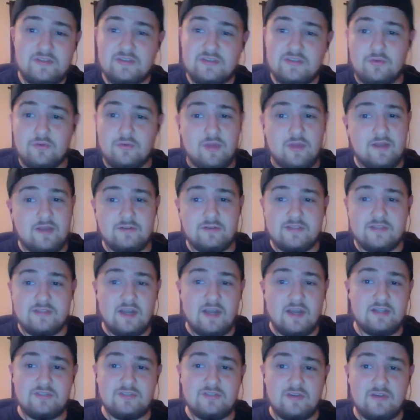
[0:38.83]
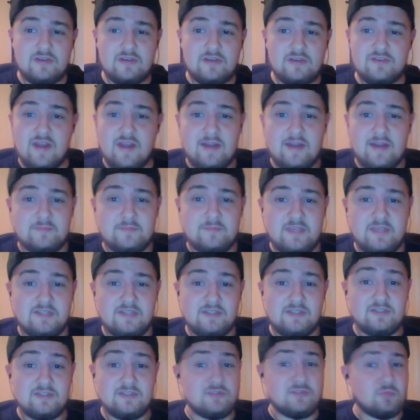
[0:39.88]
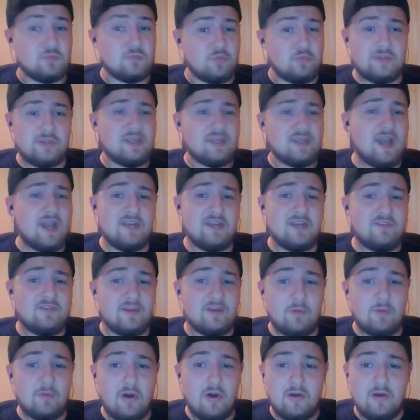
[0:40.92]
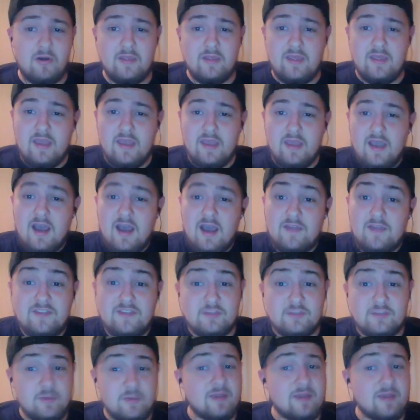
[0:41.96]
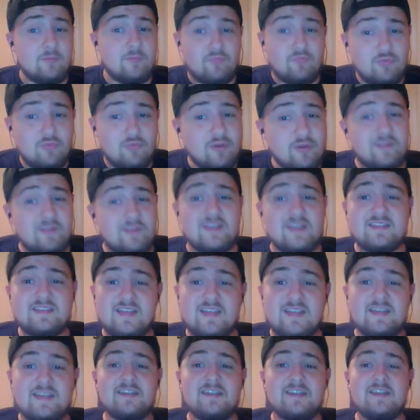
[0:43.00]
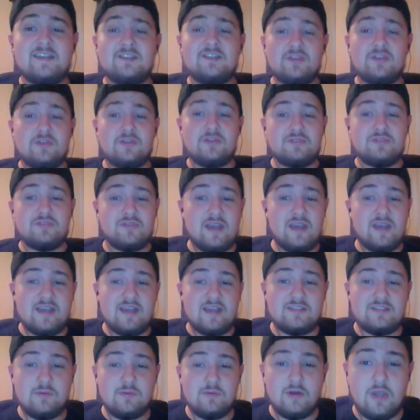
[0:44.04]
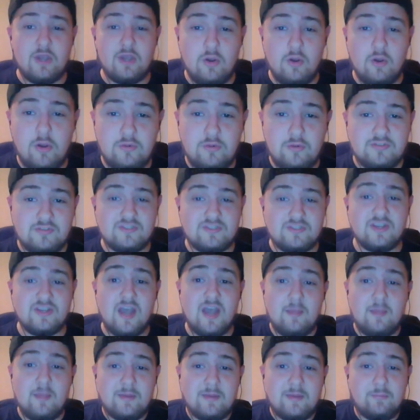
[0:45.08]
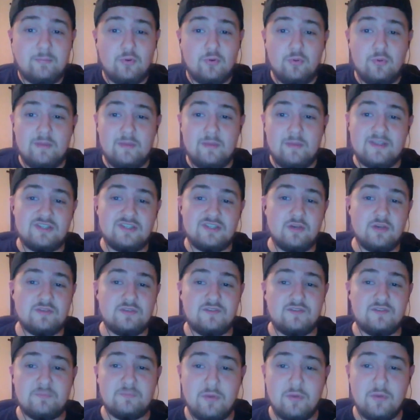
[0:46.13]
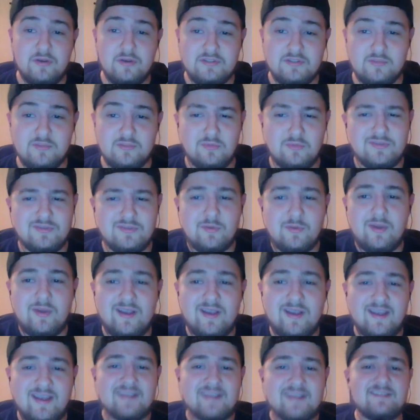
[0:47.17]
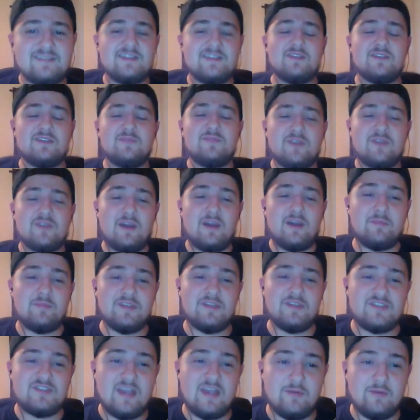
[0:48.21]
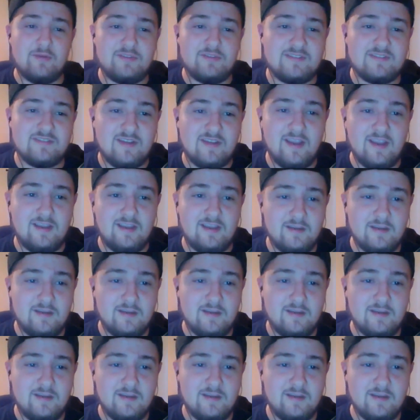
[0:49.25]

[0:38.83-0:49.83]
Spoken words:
creators, constructs, or adaptations, we kind of hit them all. This week, I'm really excited to introduce you guys to our co-hosts, Comic Boom and Joseph's Books. What's going on, guys? Thank you for coming to chat with us tonight.